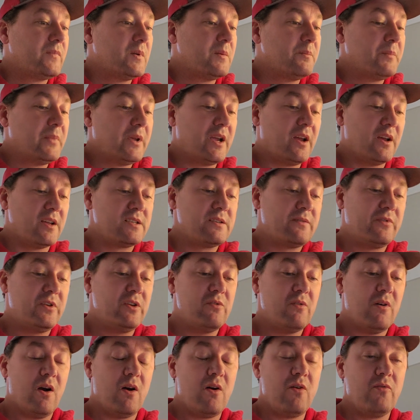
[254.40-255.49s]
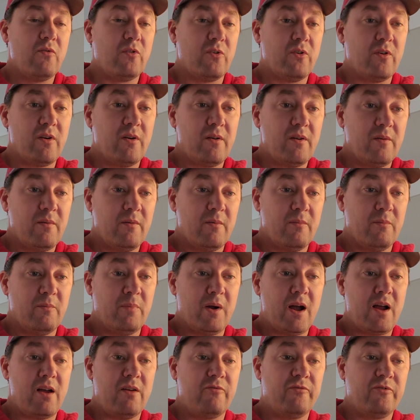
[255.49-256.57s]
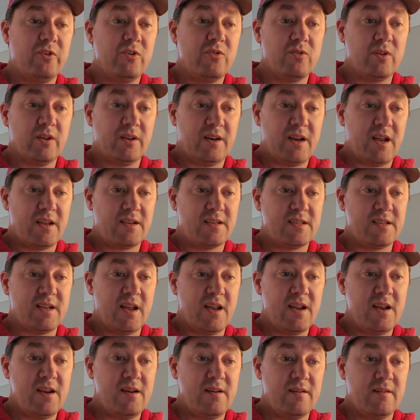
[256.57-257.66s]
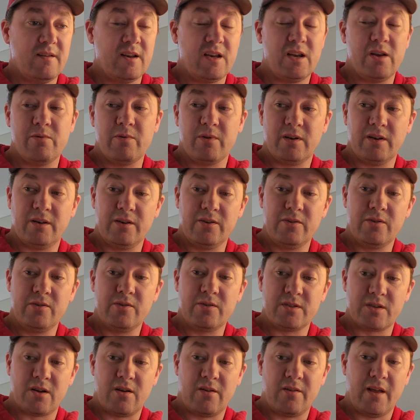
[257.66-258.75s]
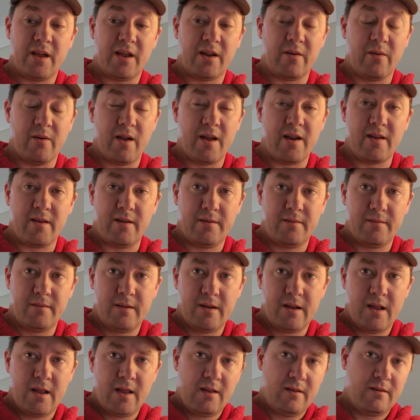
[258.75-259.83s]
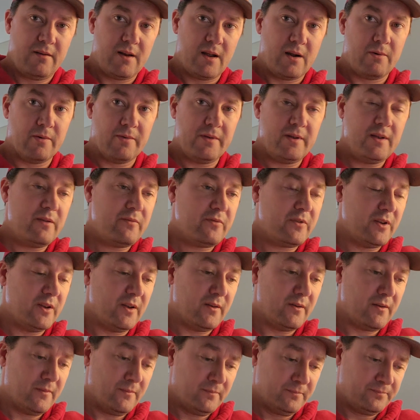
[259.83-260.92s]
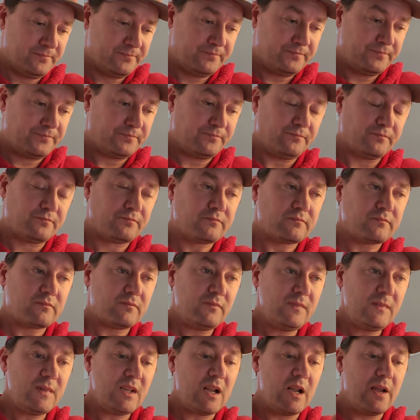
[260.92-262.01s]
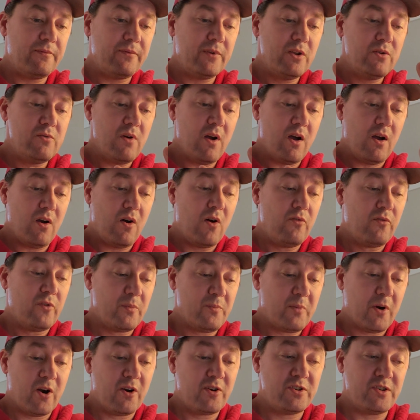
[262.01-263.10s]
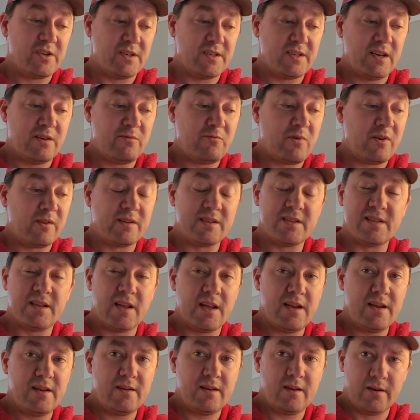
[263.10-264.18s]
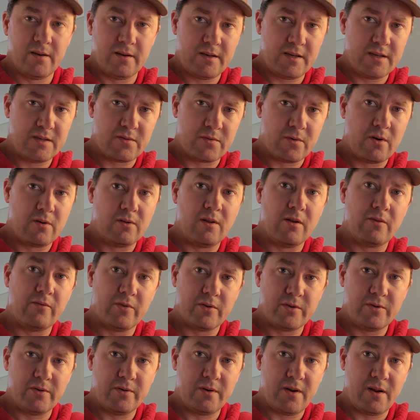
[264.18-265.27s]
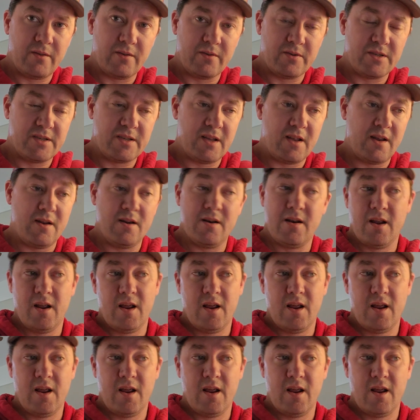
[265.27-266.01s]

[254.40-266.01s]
Because if you overbought fuel in that state, then you would lose all that credit. Now with Ifta, if you over-purchase in one state, it'll just roll over to another state.